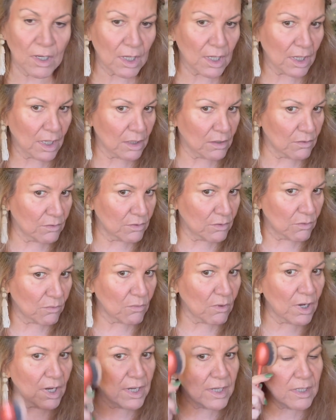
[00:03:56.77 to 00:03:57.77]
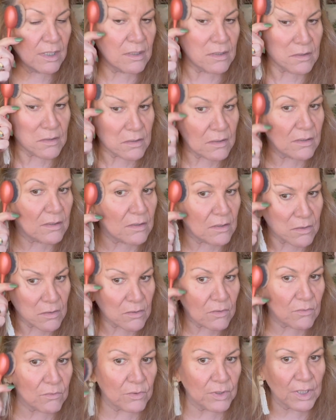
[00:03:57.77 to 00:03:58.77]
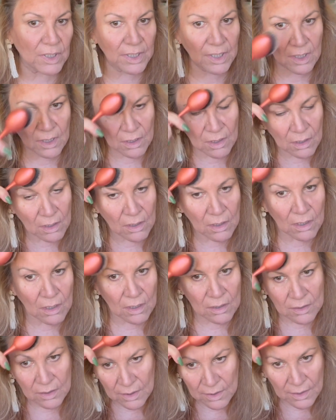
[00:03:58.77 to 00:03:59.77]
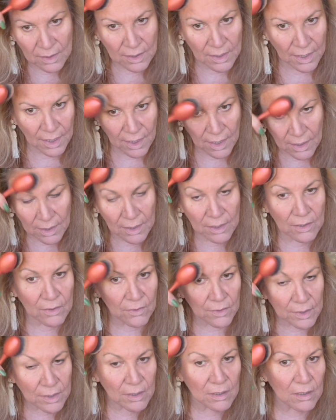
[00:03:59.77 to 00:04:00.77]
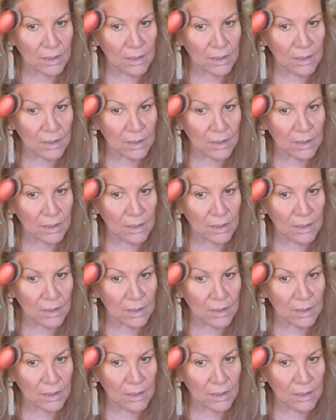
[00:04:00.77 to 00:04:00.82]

I don't know why it really clung on to that area,